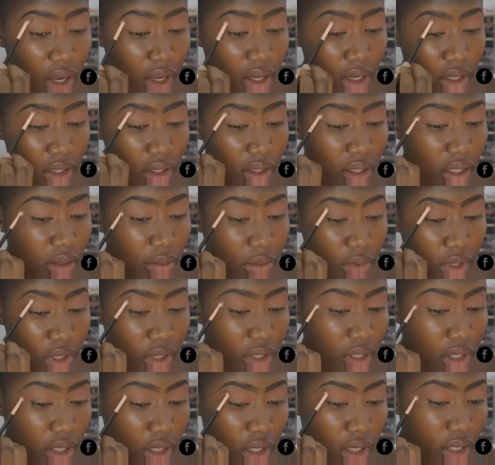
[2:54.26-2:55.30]
So I'm
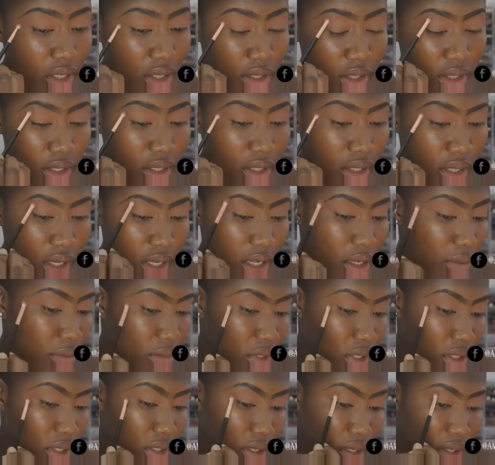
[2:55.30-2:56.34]
just gonna use that. I'm
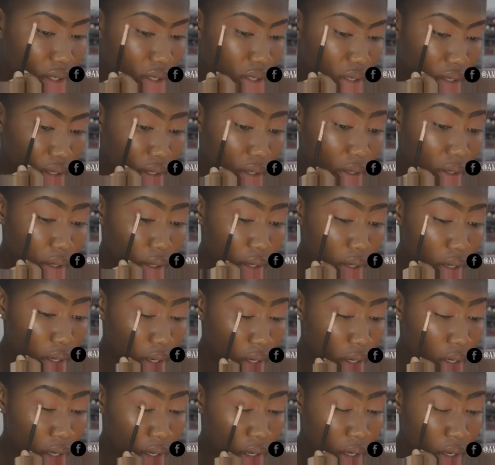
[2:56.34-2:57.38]
just gonna
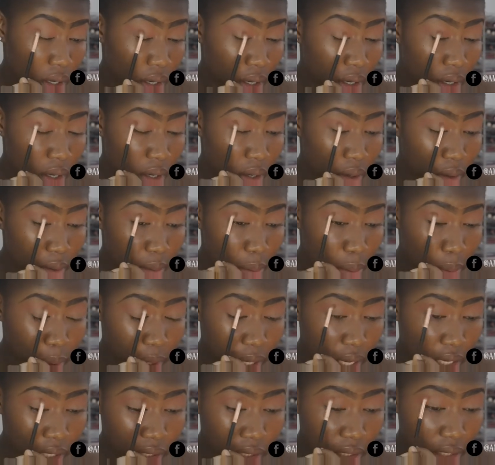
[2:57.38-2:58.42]

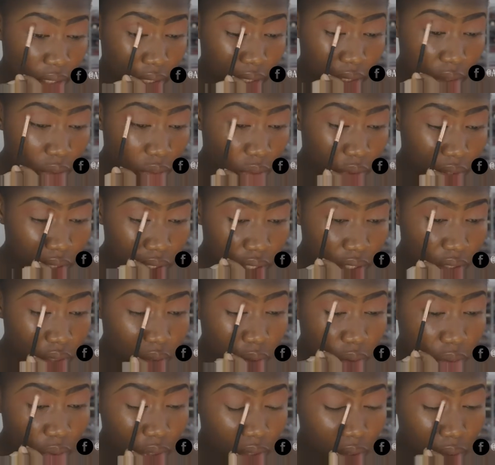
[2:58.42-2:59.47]
blend with this.
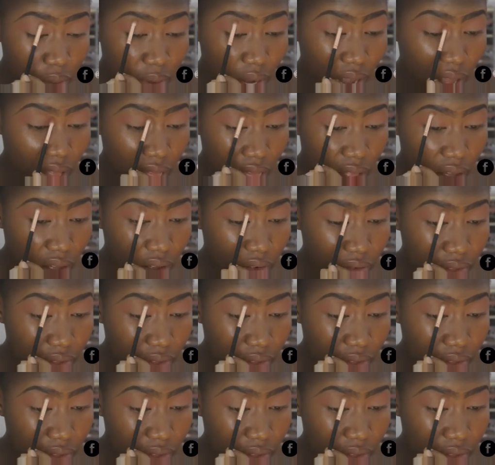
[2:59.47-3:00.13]
The reason why I love